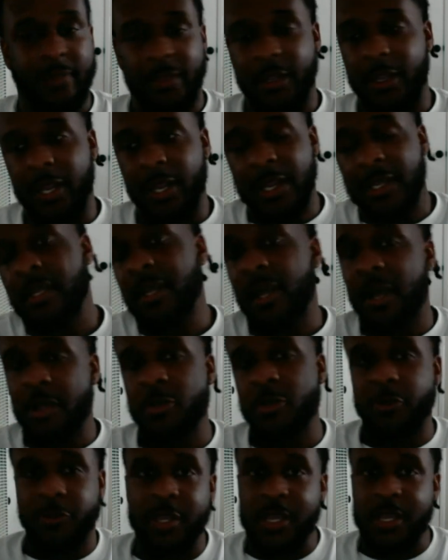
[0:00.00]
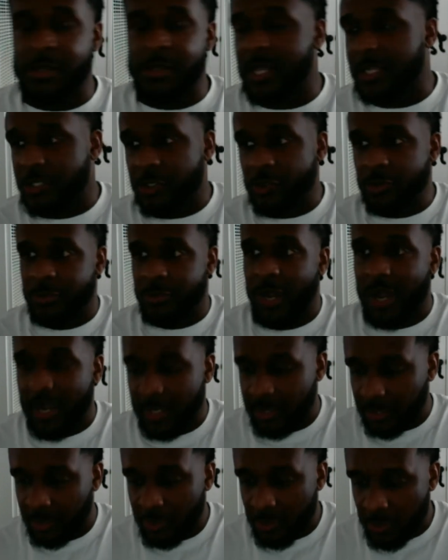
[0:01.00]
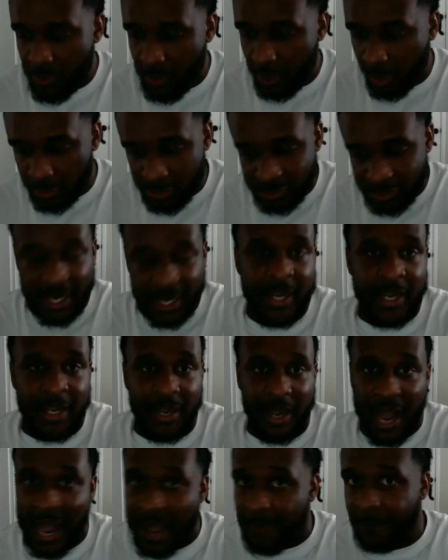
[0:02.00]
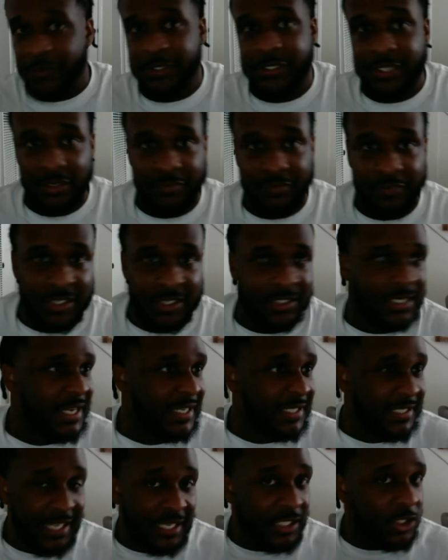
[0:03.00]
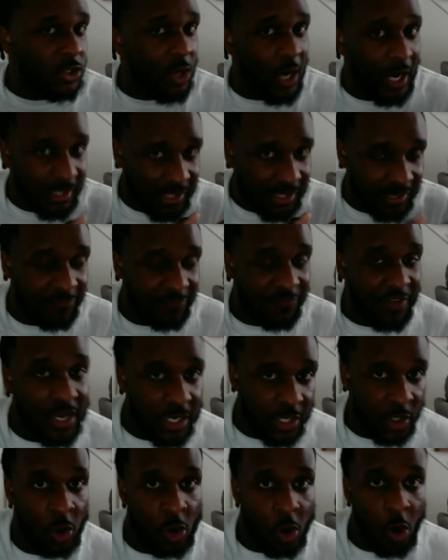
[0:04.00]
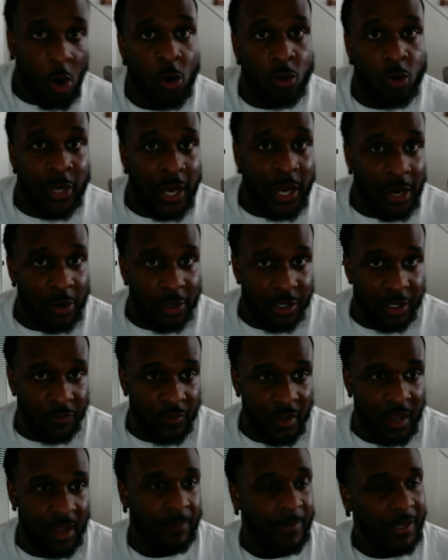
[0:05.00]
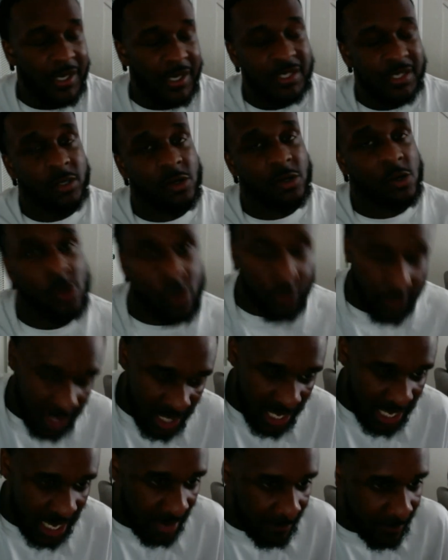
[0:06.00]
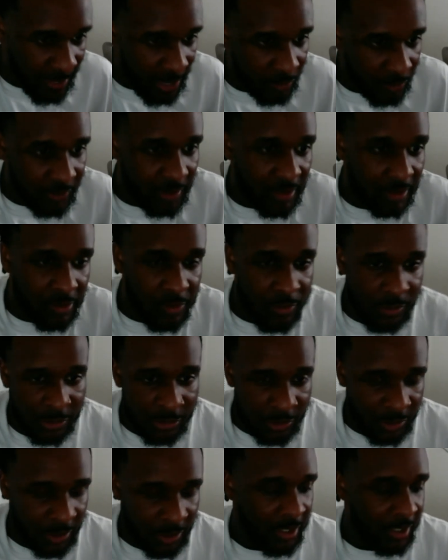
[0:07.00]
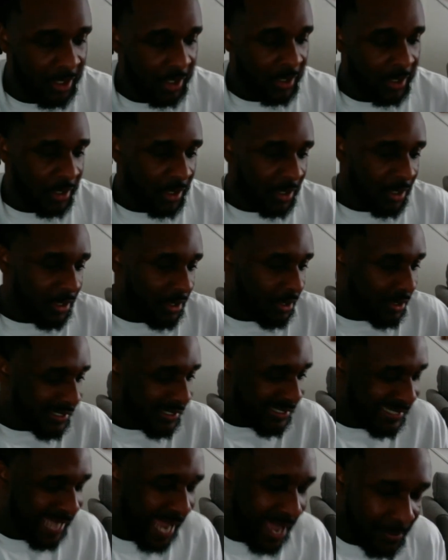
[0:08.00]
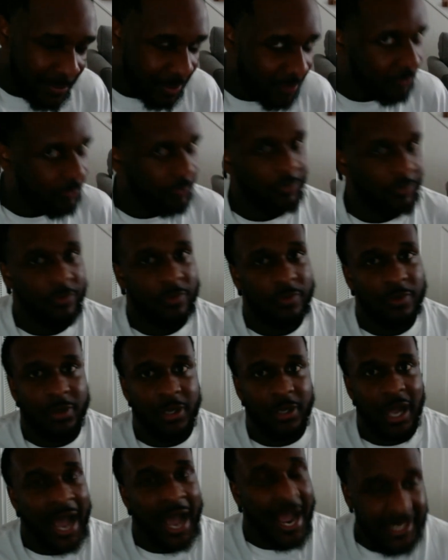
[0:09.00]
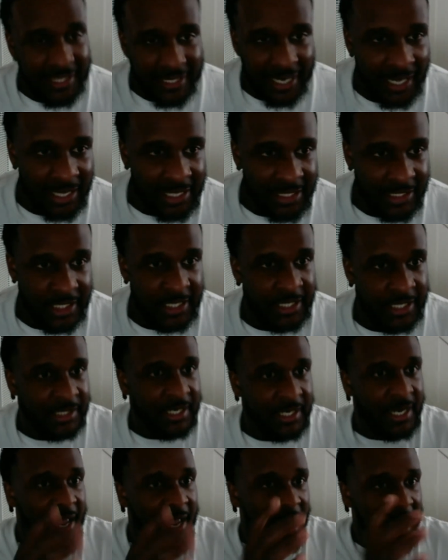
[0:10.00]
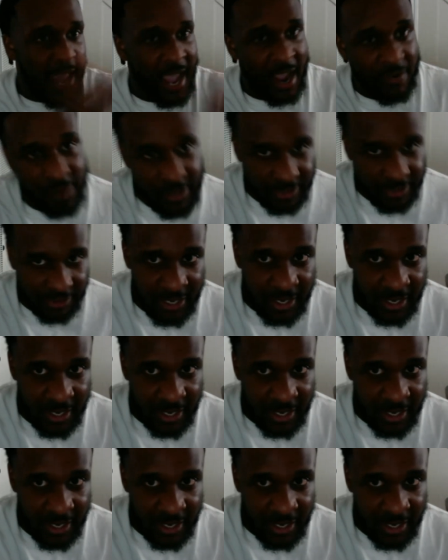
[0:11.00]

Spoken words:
Any other thing that you try to do or say opposite of this is just trying to fit your own narrative, because the whole thing about the lunar Sabbath ideology is everything